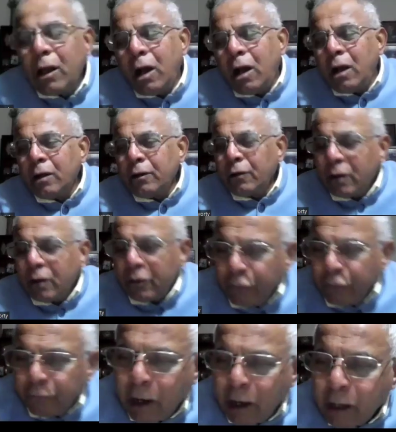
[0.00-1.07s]
our
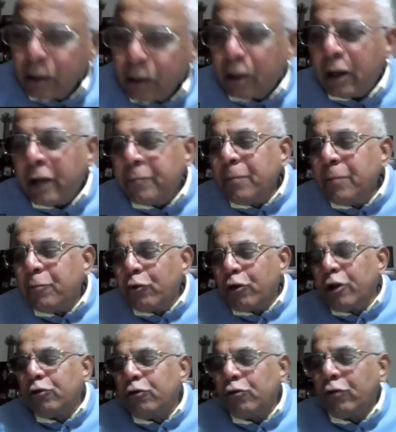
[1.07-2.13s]
Jawan, let me
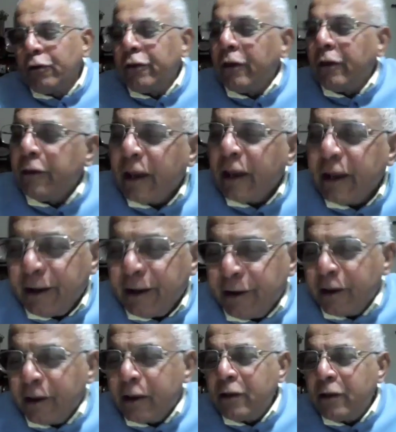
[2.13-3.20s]
put it, is an
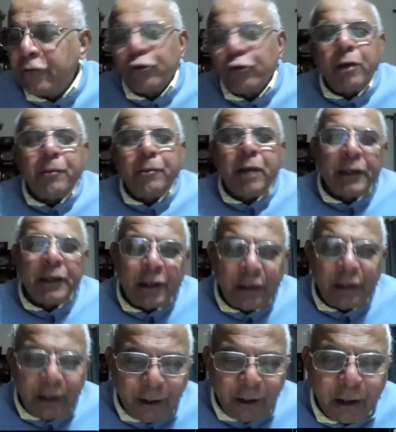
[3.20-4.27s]
Indian. So am I
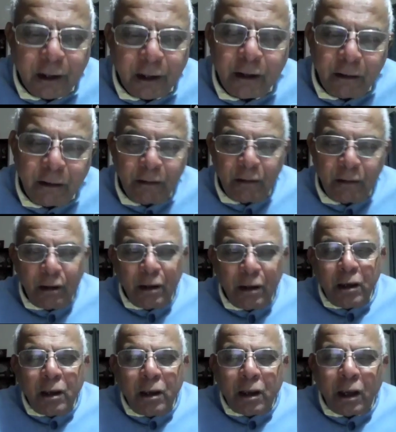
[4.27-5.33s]
an Indian.
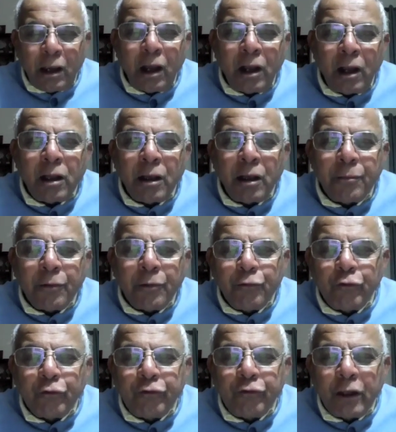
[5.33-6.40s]
And if
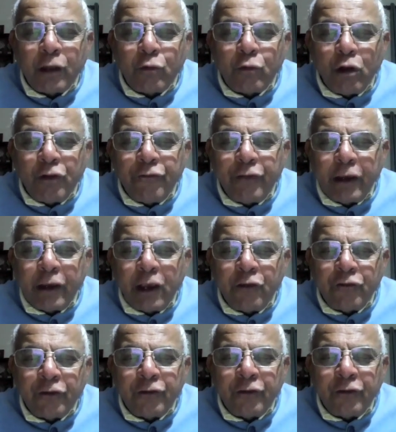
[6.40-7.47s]
you see the
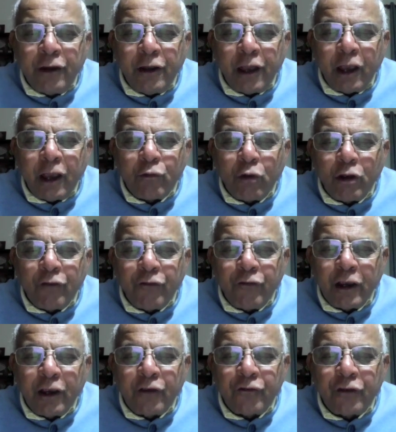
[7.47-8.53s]
qualifications, intake
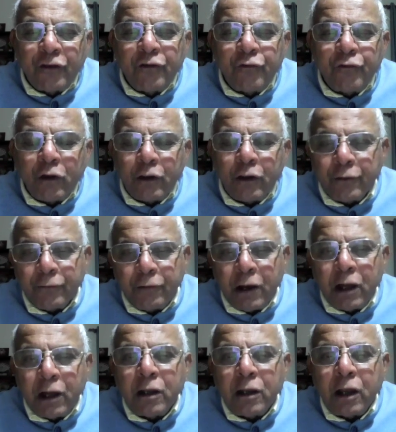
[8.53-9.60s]
qualifications for a
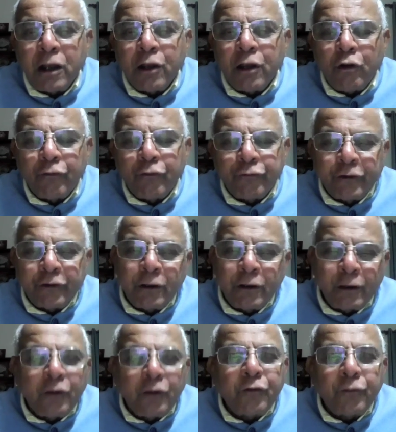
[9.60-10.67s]
Jawan and an
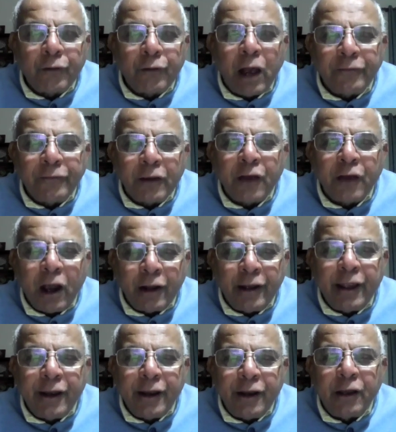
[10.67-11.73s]
officer, there's
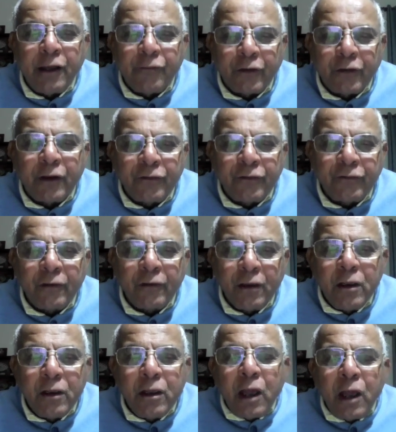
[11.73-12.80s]
hardly any difference.
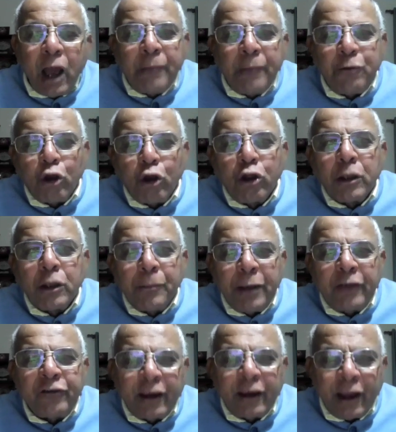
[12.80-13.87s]
I'm talking of the
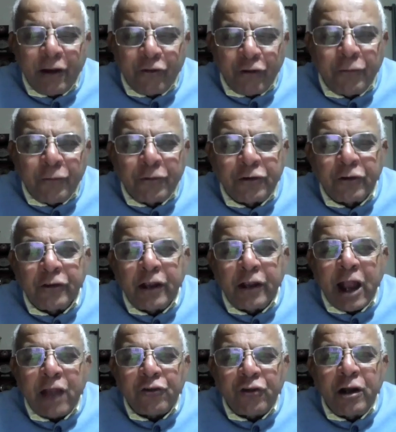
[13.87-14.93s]
basic entry, which is the
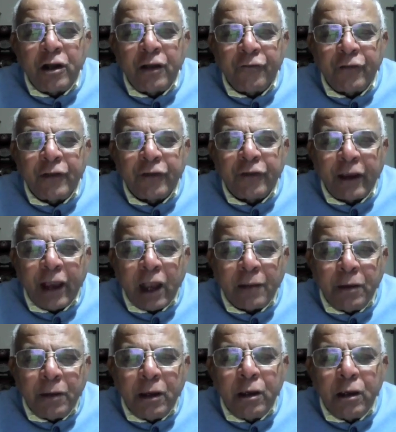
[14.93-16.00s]
National Defense
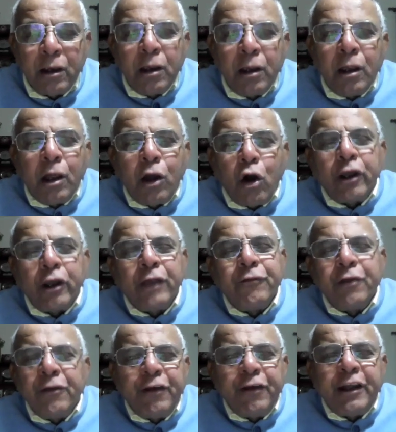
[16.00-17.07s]
Academy. Or
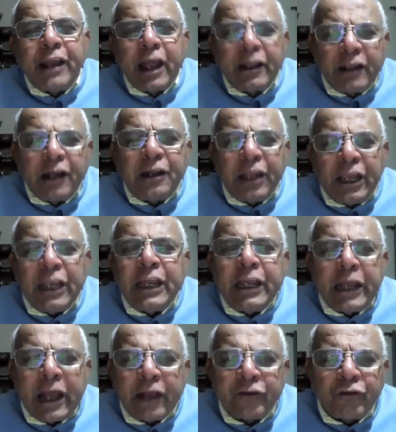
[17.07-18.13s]
even if we take the
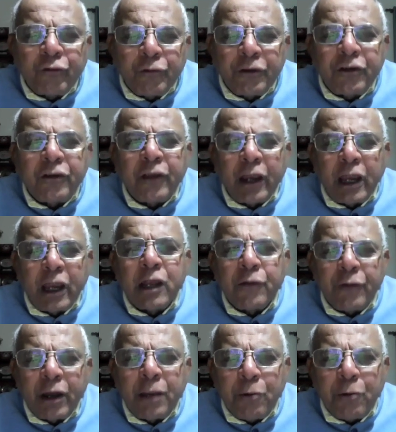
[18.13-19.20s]
TES, which is again
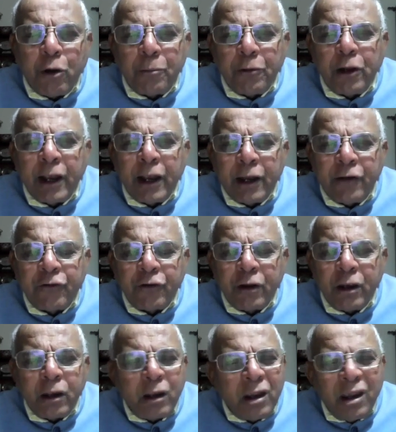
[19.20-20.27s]
a very popular
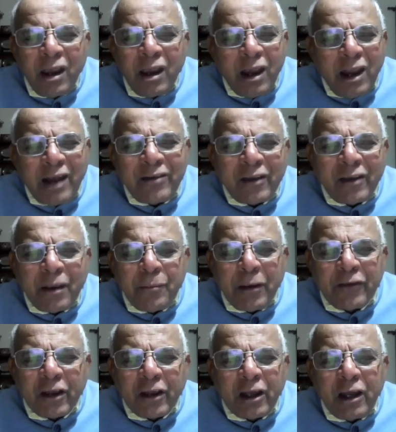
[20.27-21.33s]
entry, it's
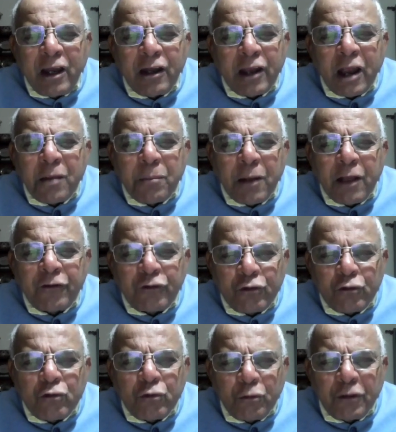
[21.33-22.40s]
basically 10 plus
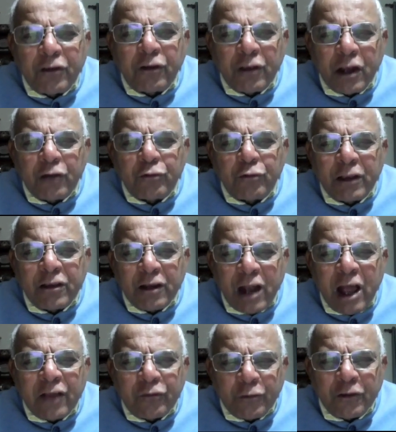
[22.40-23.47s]
2, which is the 12th
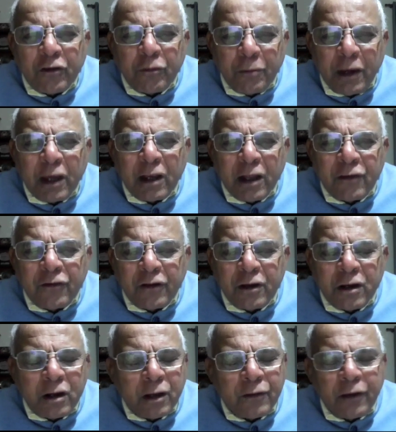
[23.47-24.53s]
class, which is being
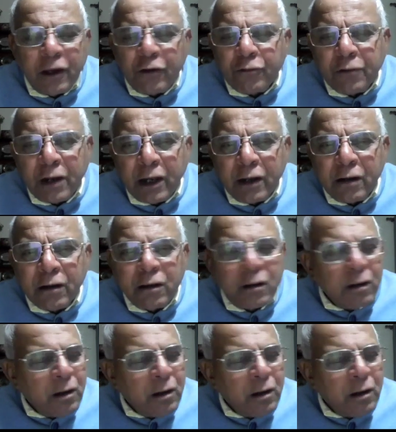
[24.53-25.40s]
considered the equivalent.